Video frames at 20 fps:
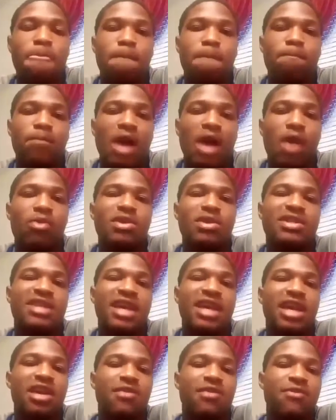would
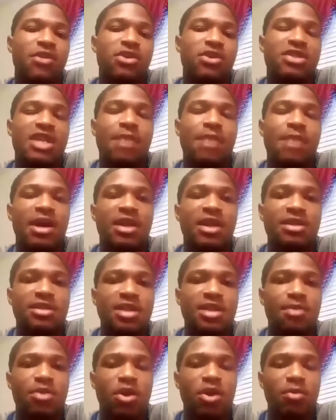say the first time I
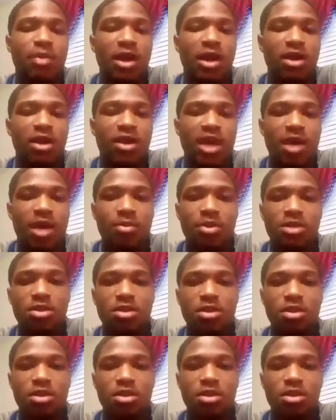stepped on Baylor campus.